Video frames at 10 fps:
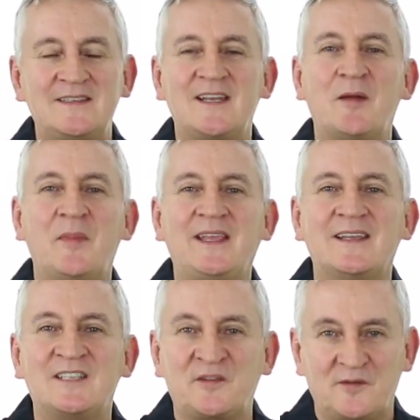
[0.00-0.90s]
Did I make
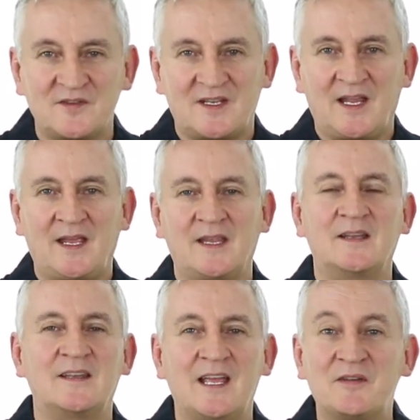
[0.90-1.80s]
a difference today?
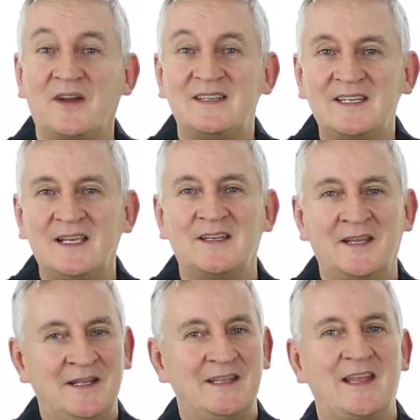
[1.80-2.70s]
And if I did,